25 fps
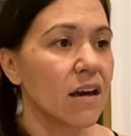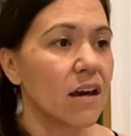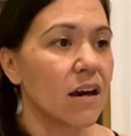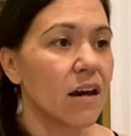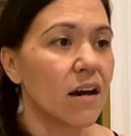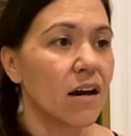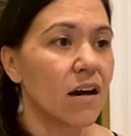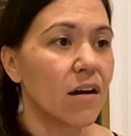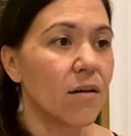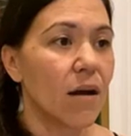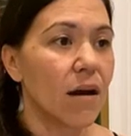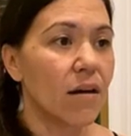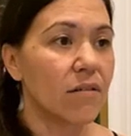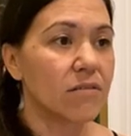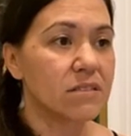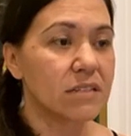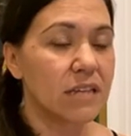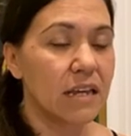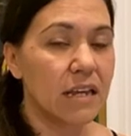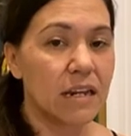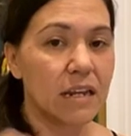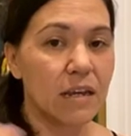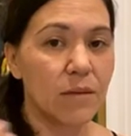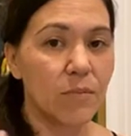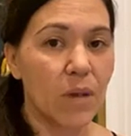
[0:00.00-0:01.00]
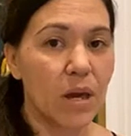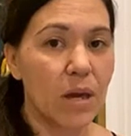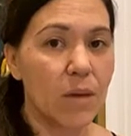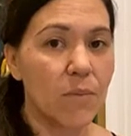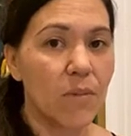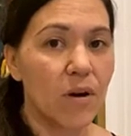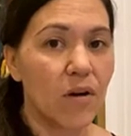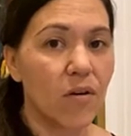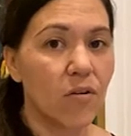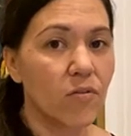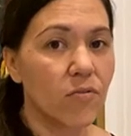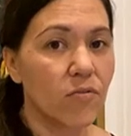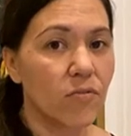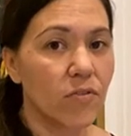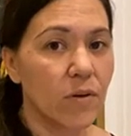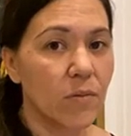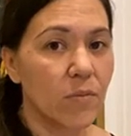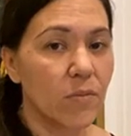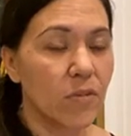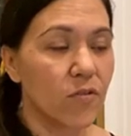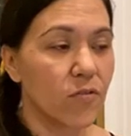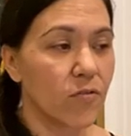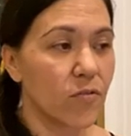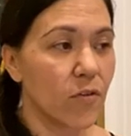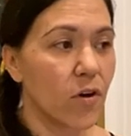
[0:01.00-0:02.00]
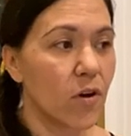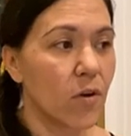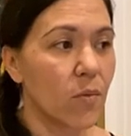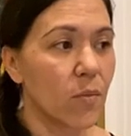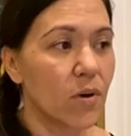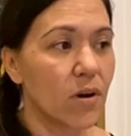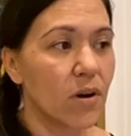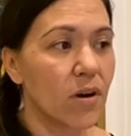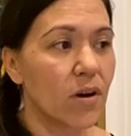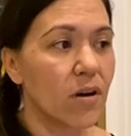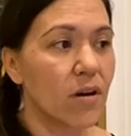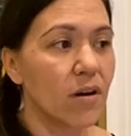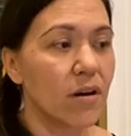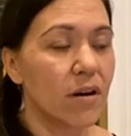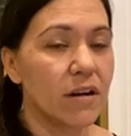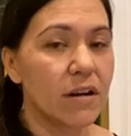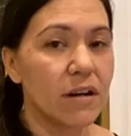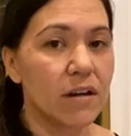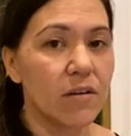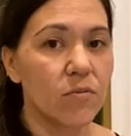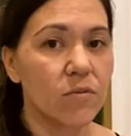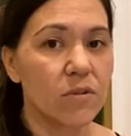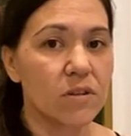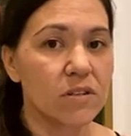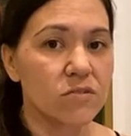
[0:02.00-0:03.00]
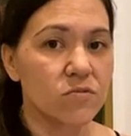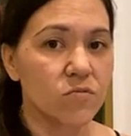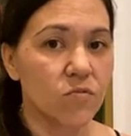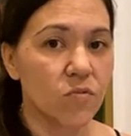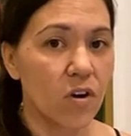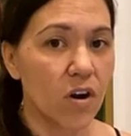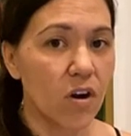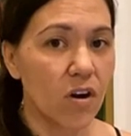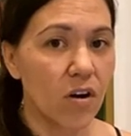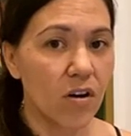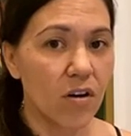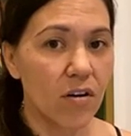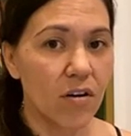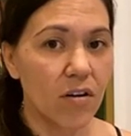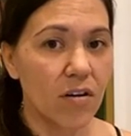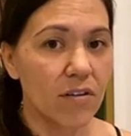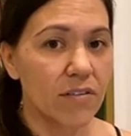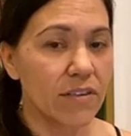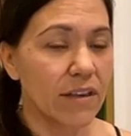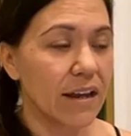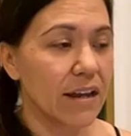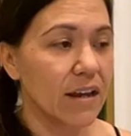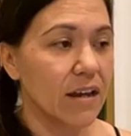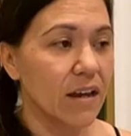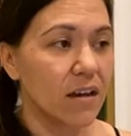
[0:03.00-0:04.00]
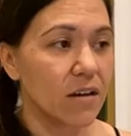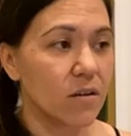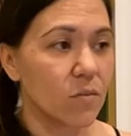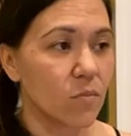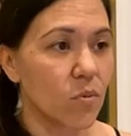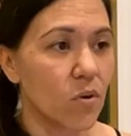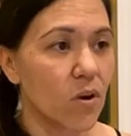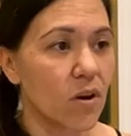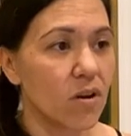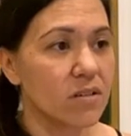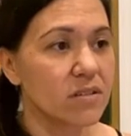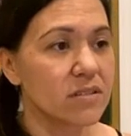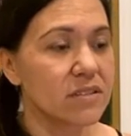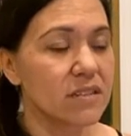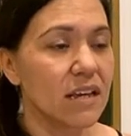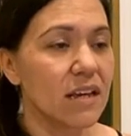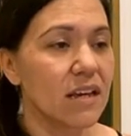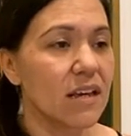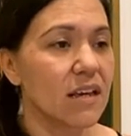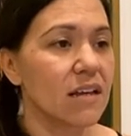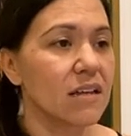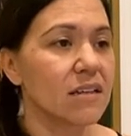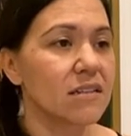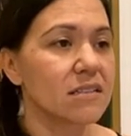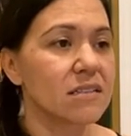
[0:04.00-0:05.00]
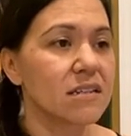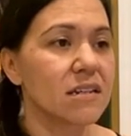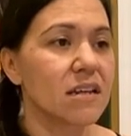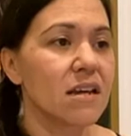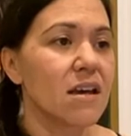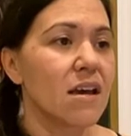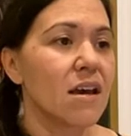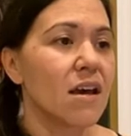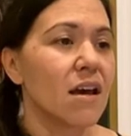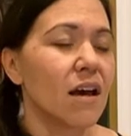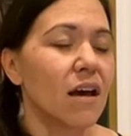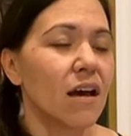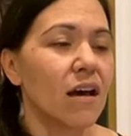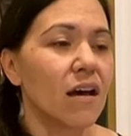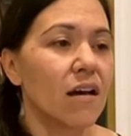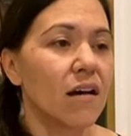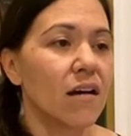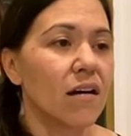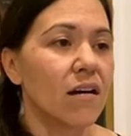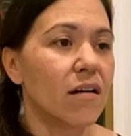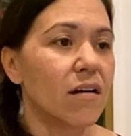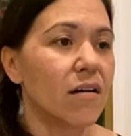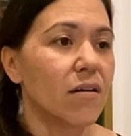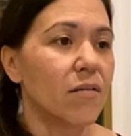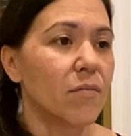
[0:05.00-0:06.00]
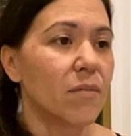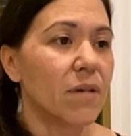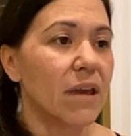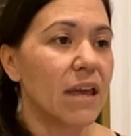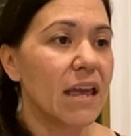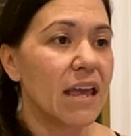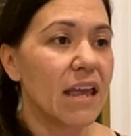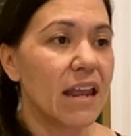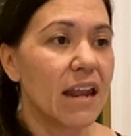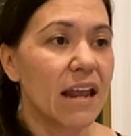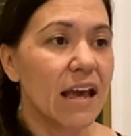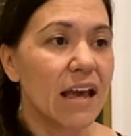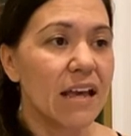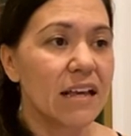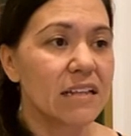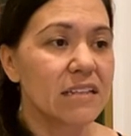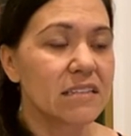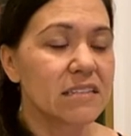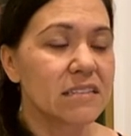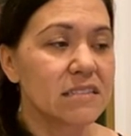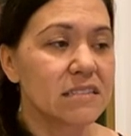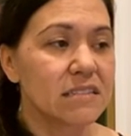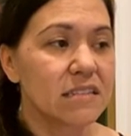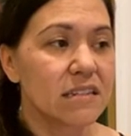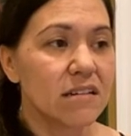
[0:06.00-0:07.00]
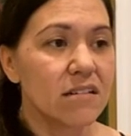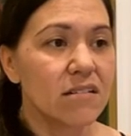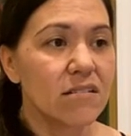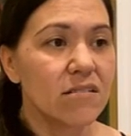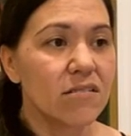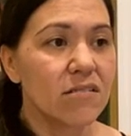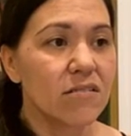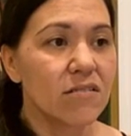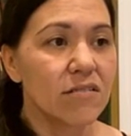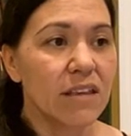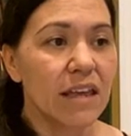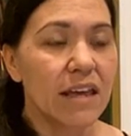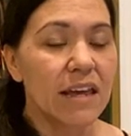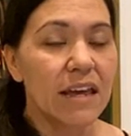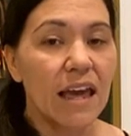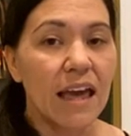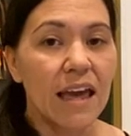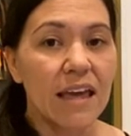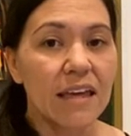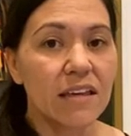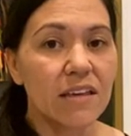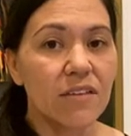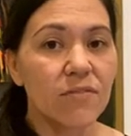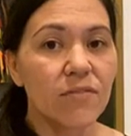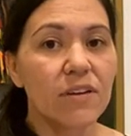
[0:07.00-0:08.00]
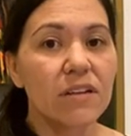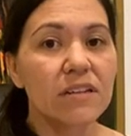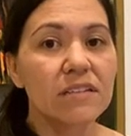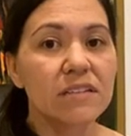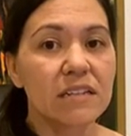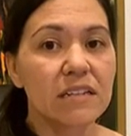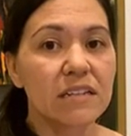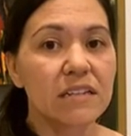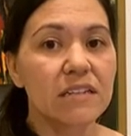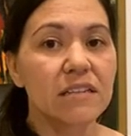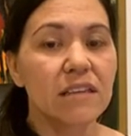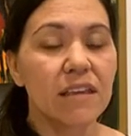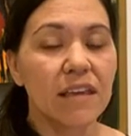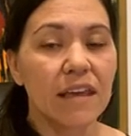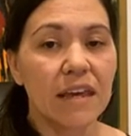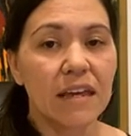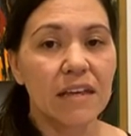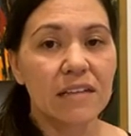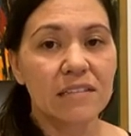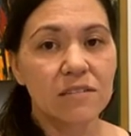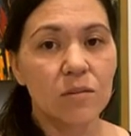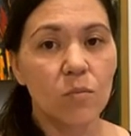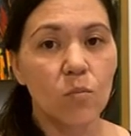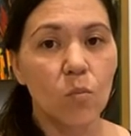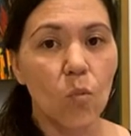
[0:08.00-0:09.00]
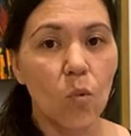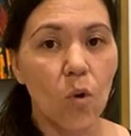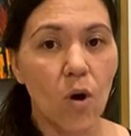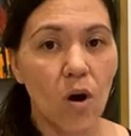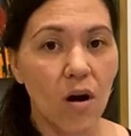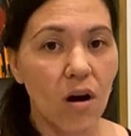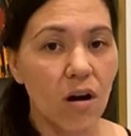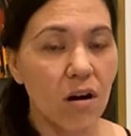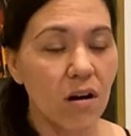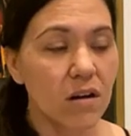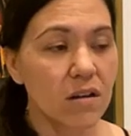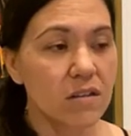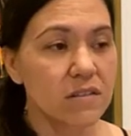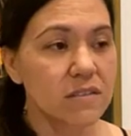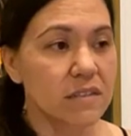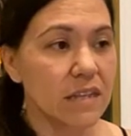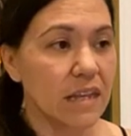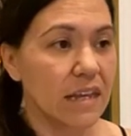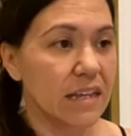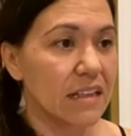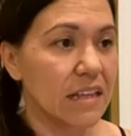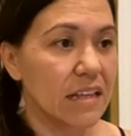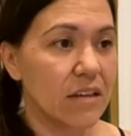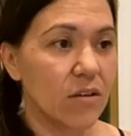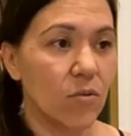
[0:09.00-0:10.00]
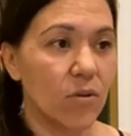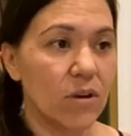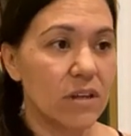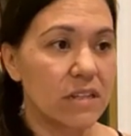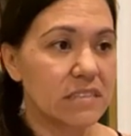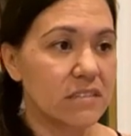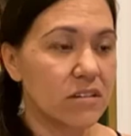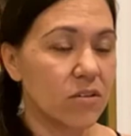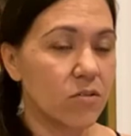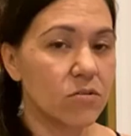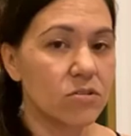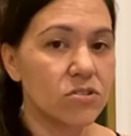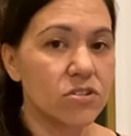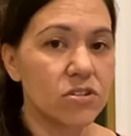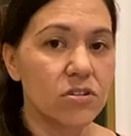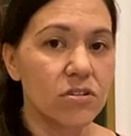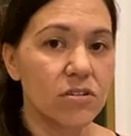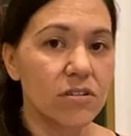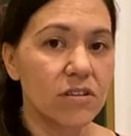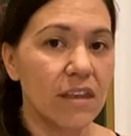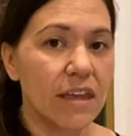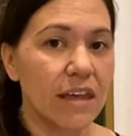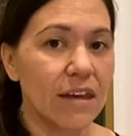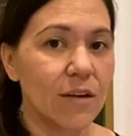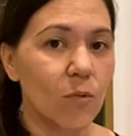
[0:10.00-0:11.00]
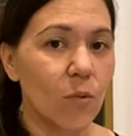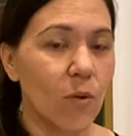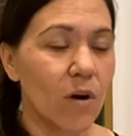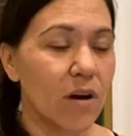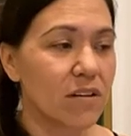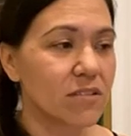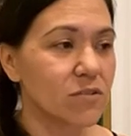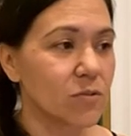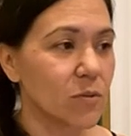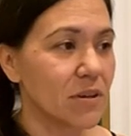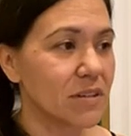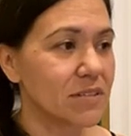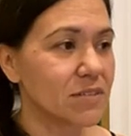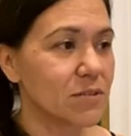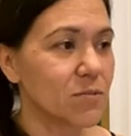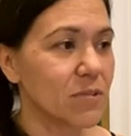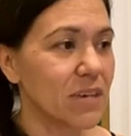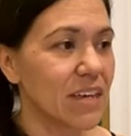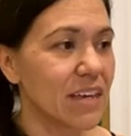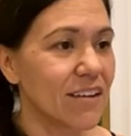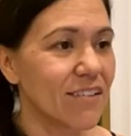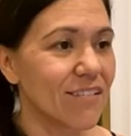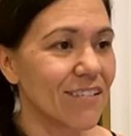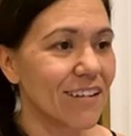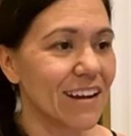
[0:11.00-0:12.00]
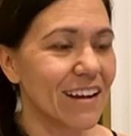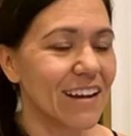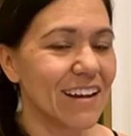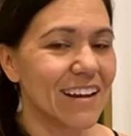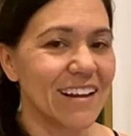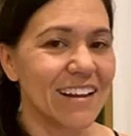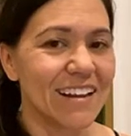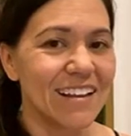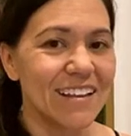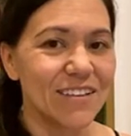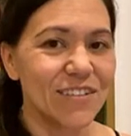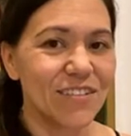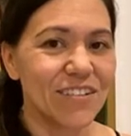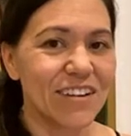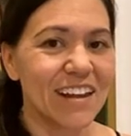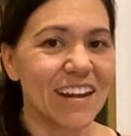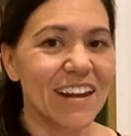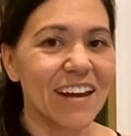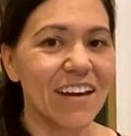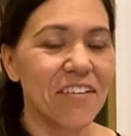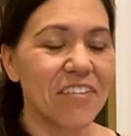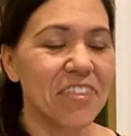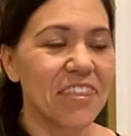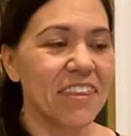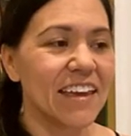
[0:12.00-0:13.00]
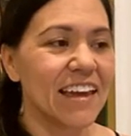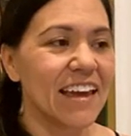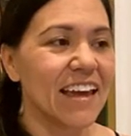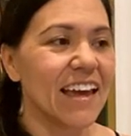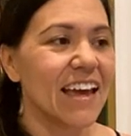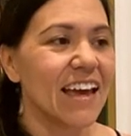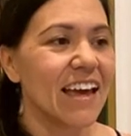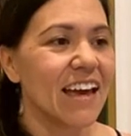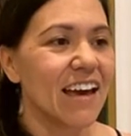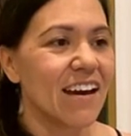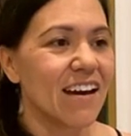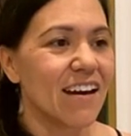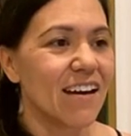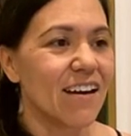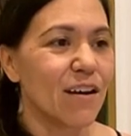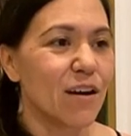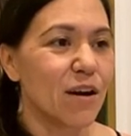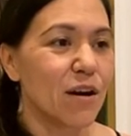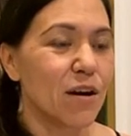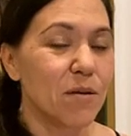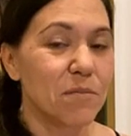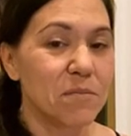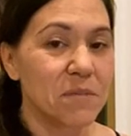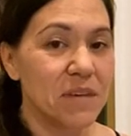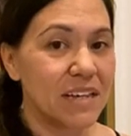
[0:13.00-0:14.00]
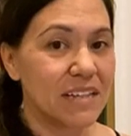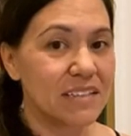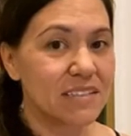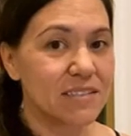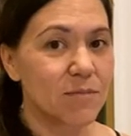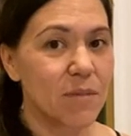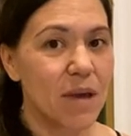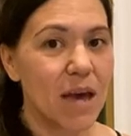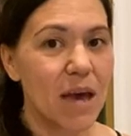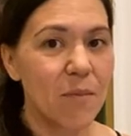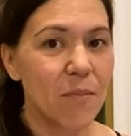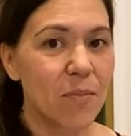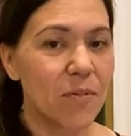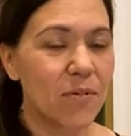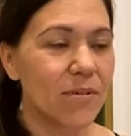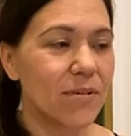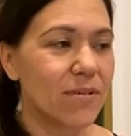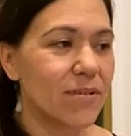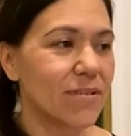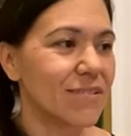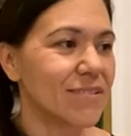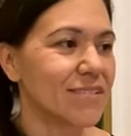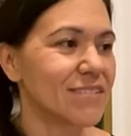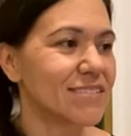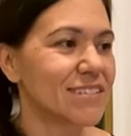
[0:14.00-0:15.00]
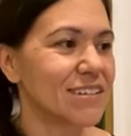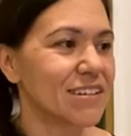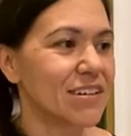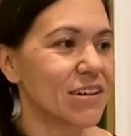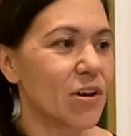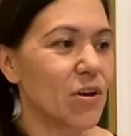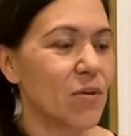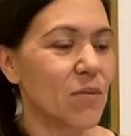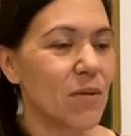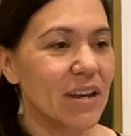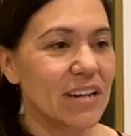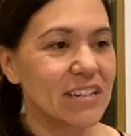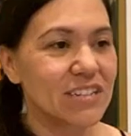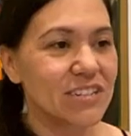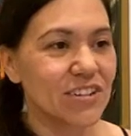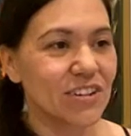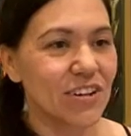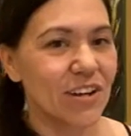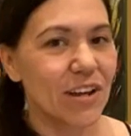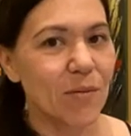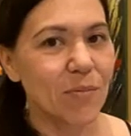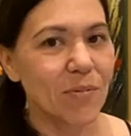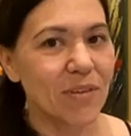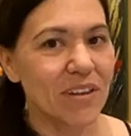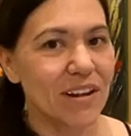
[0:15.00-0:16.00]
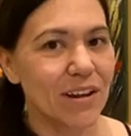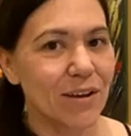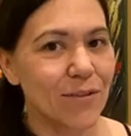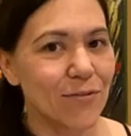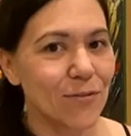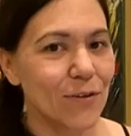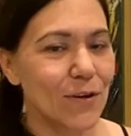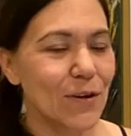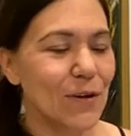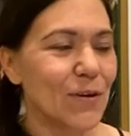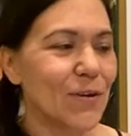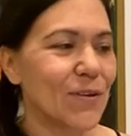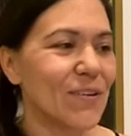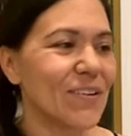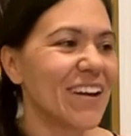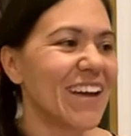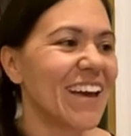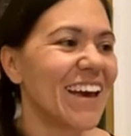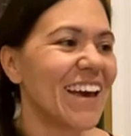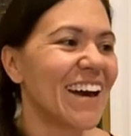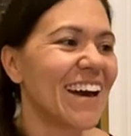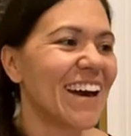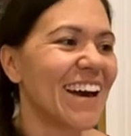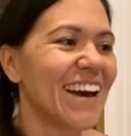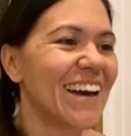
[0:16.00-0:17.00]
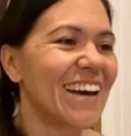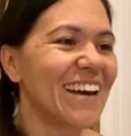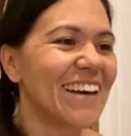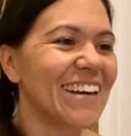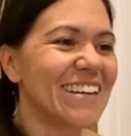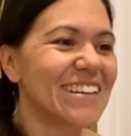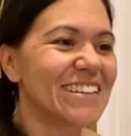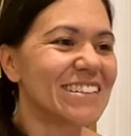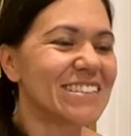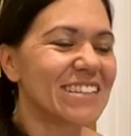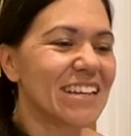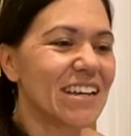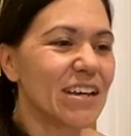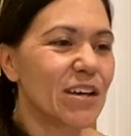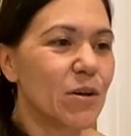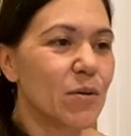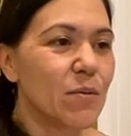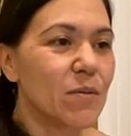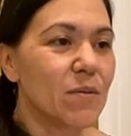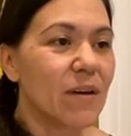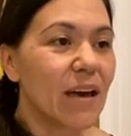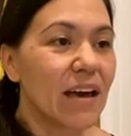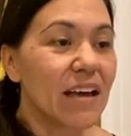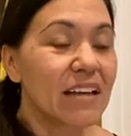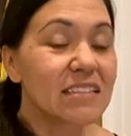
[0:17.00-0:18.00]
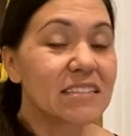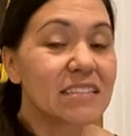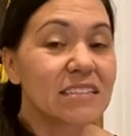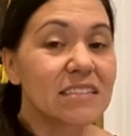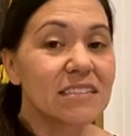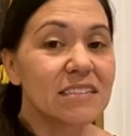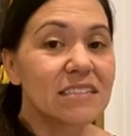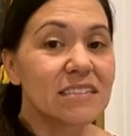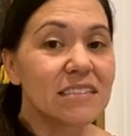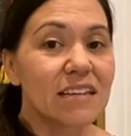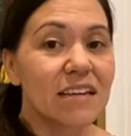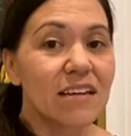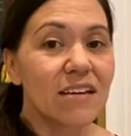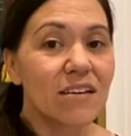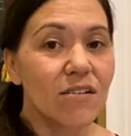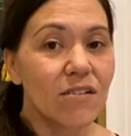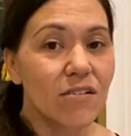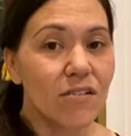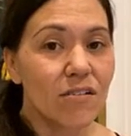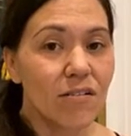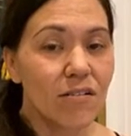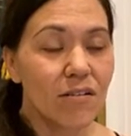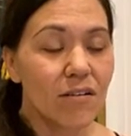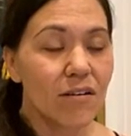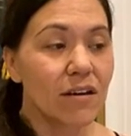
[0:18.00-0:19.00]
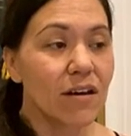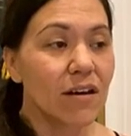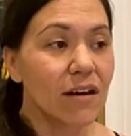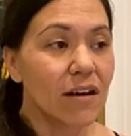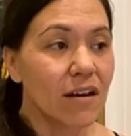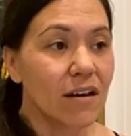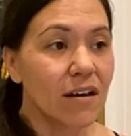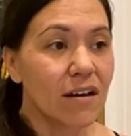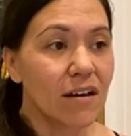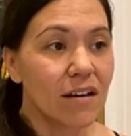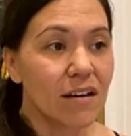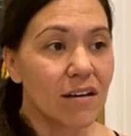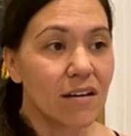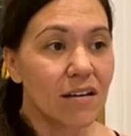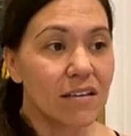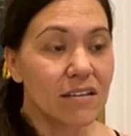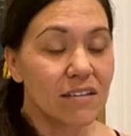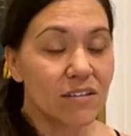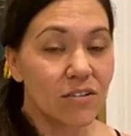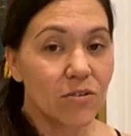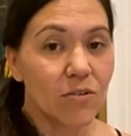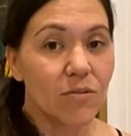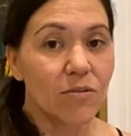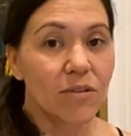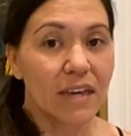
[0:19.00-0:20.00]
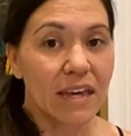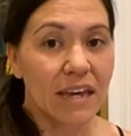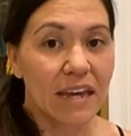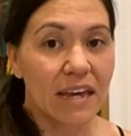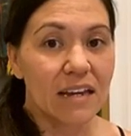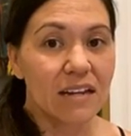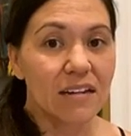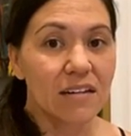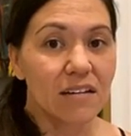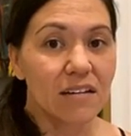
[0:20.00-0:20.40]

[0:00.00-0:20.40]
Uh, I was getting my milk from the farmer and it was raw, like unprocessed. Um, and I still, like, I even did, like, some walks. Like, they always told you, like, walk twice a week, right? And you'll get healthy. Um, eat some apples, you know, make sure you have plenty of fruit. And um, I still, uh, you know, gained